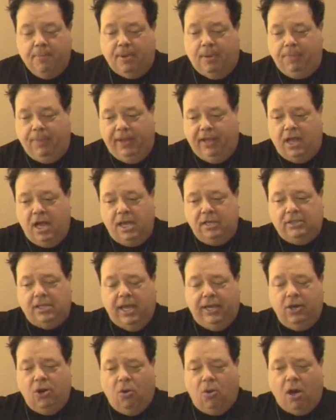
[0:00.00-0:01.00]
but because
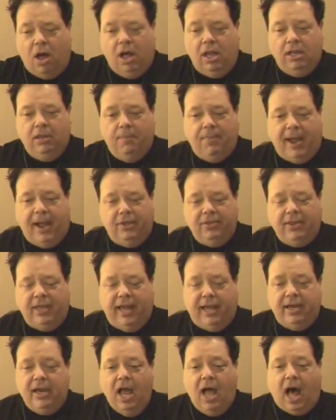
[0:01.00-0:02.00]
I know all about
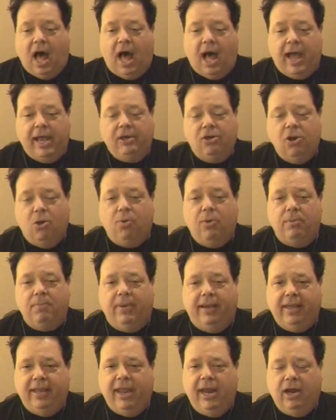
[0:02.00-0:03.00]
that, I know
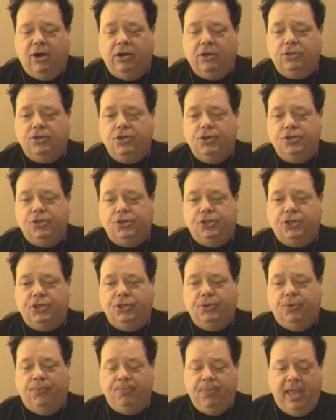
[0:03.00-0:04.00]
what my characters
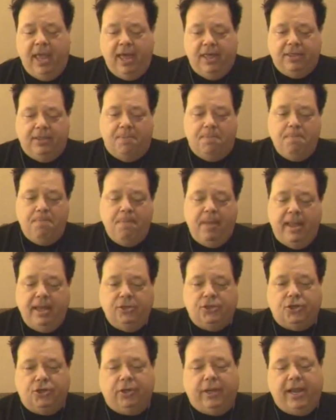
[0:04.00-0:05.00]
do. The
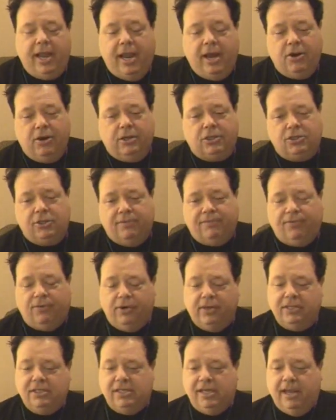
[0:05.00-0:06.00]
major character,
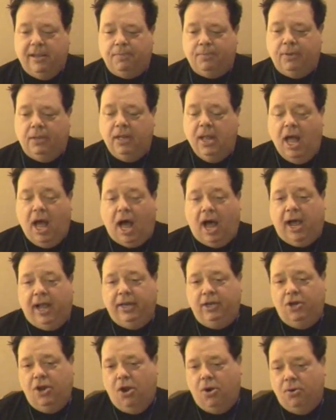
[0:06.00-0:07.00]
for example,
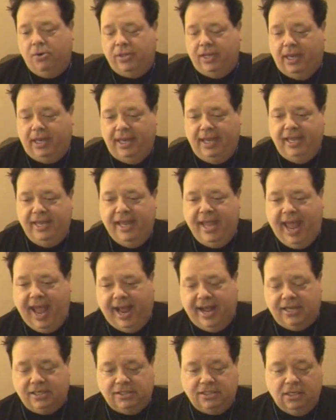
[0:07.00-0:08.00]
I know that he
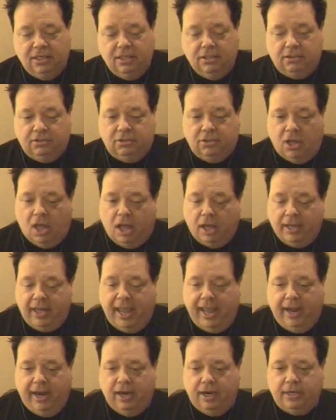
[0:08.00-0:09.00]
has long
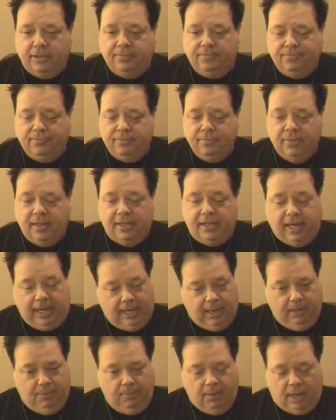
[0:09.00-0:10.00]
hair,
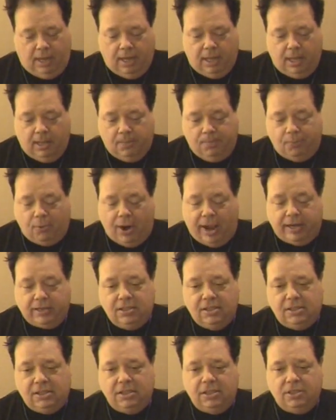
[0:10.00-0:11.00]
that he
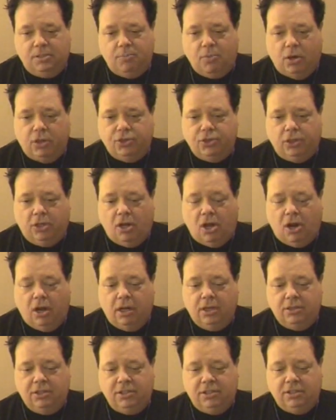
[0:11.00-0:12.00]
practices martial
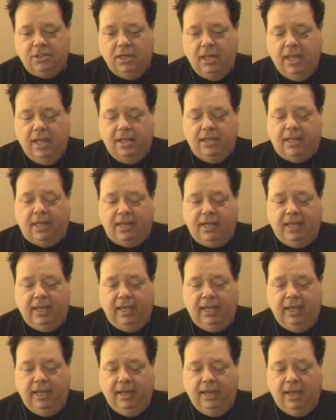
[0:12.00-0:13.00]
arts, that
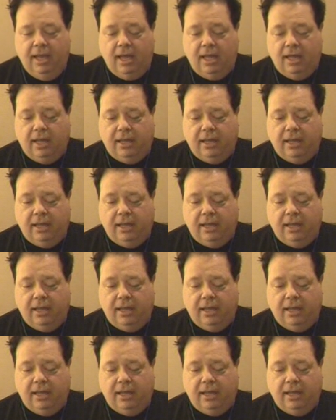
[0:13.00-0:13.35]
he